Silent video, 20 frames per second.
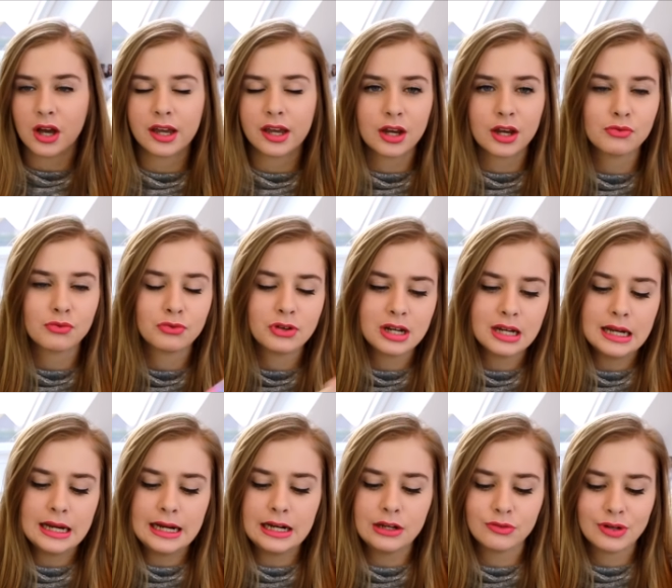I get
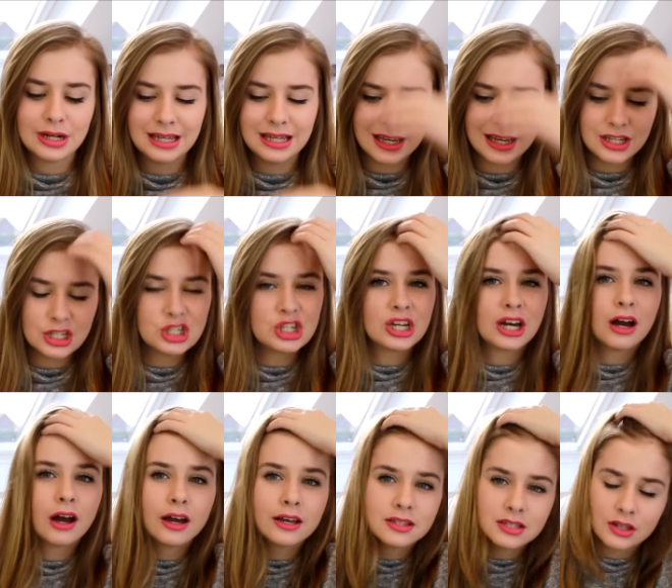really really itchy
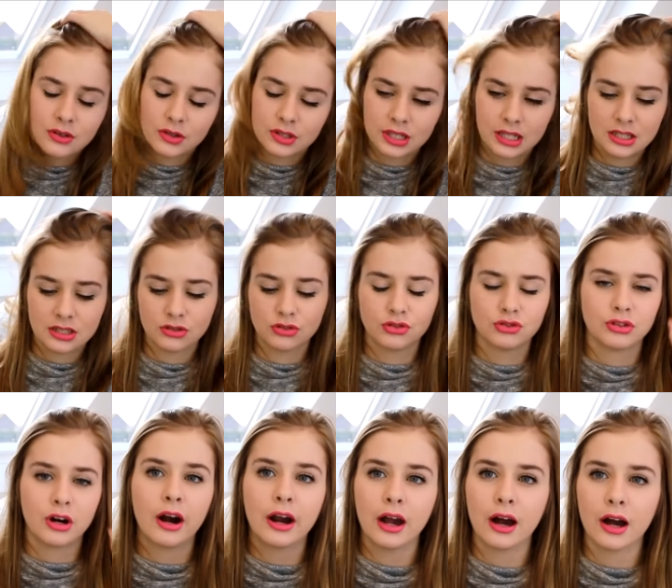eyes, irritated
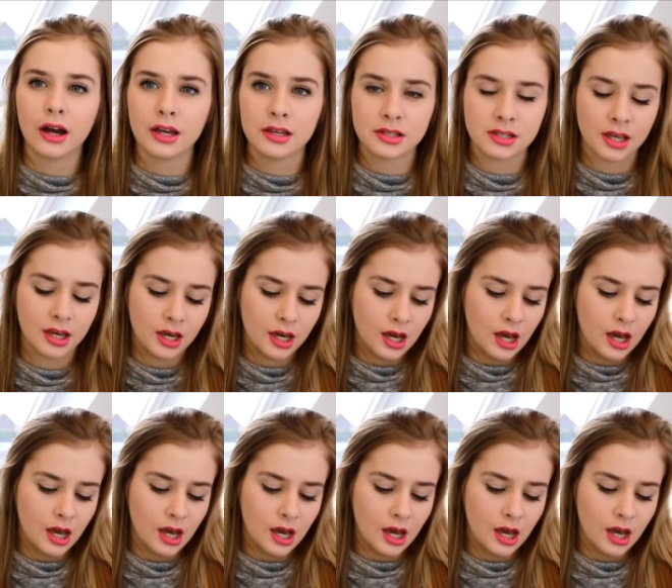dry eyes,